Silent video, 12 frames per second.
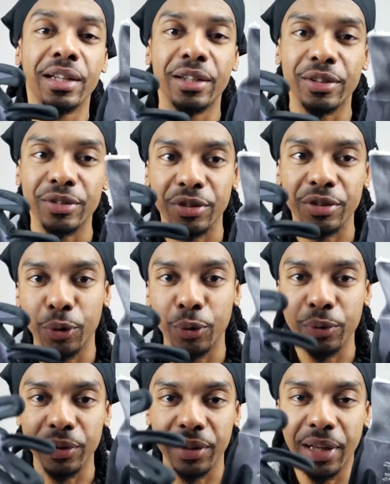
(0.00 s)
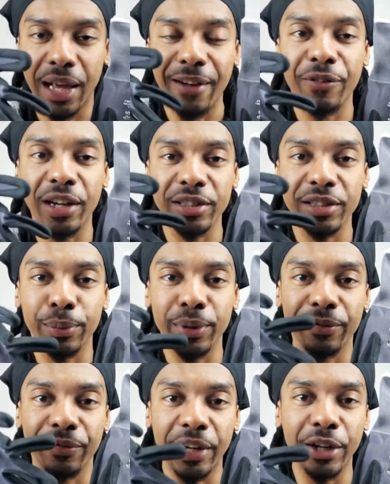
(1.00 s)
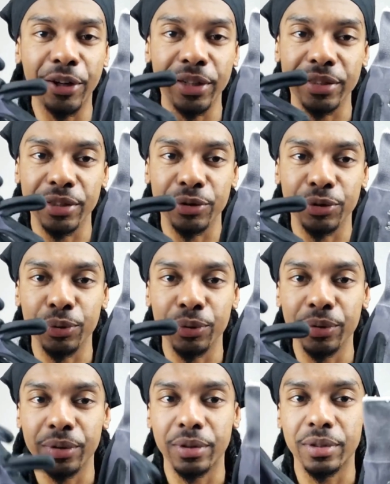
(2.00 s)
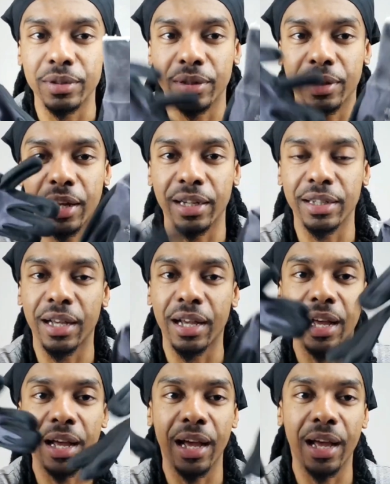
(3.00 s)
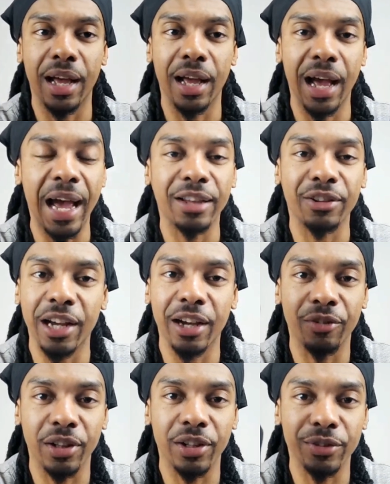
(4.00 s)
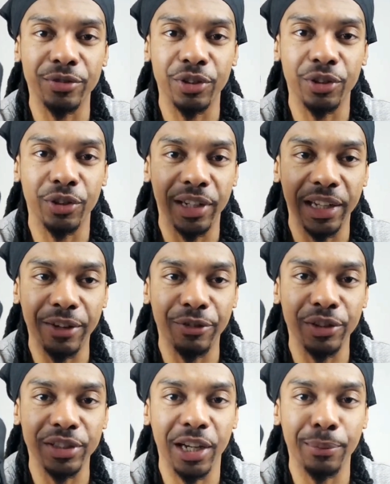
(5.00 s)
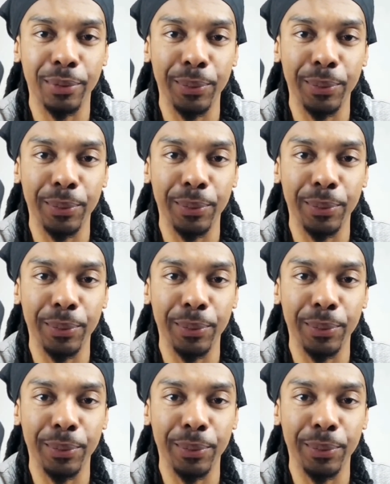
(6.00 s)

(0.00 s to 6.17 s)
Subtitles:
so I find this to be very essential. Like, I have to have gloves on every time I'm in